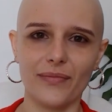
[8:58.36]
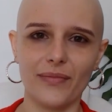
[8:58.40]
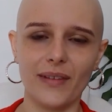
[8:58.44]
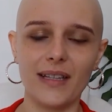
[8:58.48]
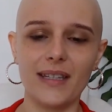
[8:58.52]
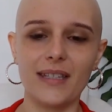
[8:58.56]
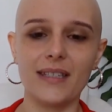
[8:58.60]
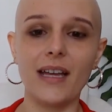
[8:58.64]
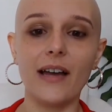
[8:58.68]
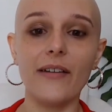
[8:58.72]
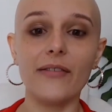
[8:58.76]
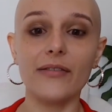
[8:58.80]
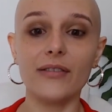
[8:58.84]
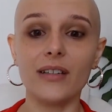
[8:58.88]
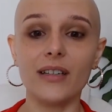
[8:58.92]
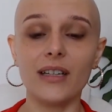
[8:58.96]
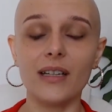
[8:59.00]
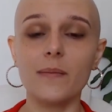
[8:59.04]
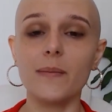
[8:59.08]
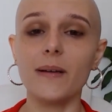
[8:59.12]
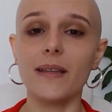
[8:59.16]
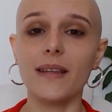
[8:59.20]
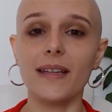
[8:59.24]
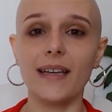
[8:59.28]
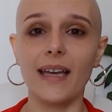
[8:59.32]
That's
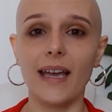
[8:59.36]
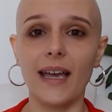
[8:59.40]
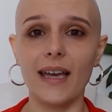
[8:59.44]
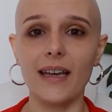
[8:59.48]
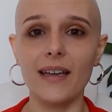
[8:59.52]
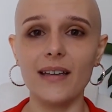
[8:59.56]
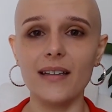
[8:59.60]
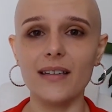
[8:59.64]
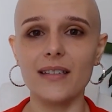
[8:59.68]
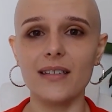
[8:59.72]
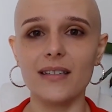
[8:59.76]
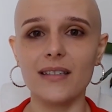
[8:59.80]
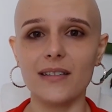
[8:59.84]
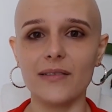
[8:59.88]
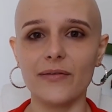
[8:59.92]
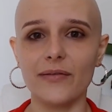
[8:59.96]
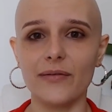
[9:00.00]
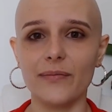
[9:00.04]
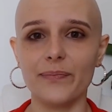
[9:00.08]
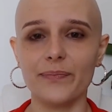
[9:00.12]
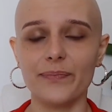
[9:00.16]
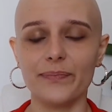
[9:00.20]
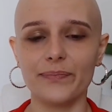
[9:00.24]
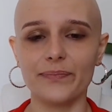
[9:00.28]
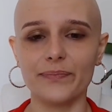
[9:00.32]
definitely been the case
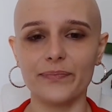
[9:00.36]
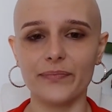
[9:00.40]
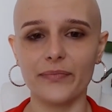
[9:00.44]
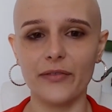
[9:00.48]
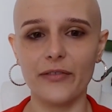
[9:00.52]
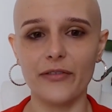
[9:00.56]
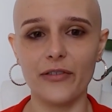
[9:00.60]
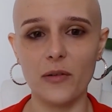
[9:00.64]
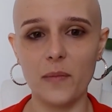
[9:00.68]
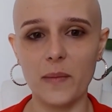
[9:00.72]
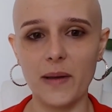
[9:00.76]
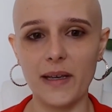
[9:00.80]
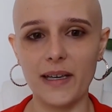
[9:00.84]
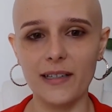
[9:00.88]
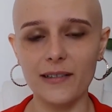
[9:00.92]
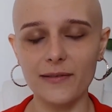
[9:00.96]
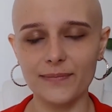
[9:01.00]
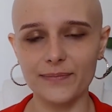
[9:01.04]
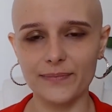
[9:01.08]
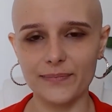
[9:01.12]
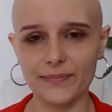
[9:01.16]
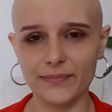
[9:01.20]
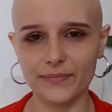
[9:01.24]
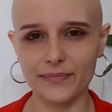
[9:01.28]
for me.